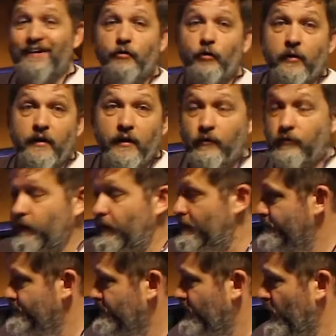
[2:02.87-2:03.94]
Indonesia.
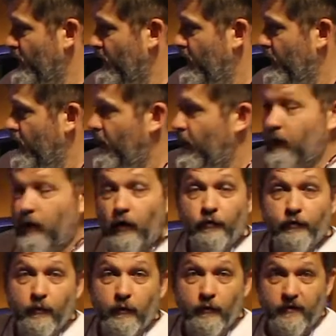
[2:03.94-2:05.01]
And
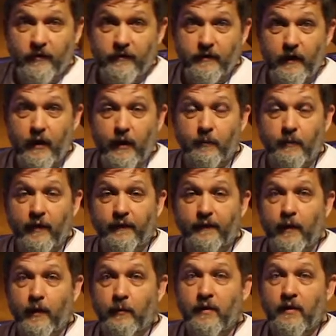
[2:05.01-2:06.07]
also what's exciting about
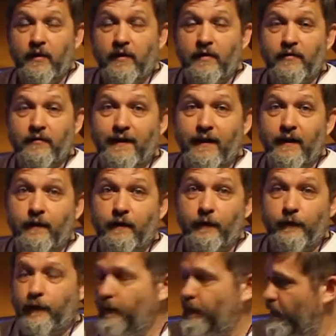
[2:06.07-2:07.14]
them is that
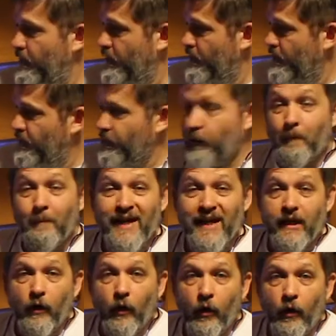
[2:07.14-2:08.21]
the, uh, the
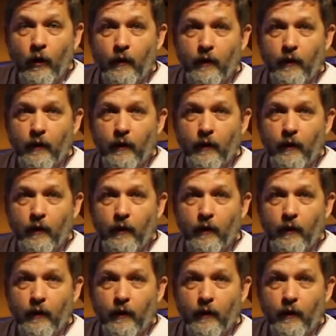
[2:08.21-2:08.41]
male,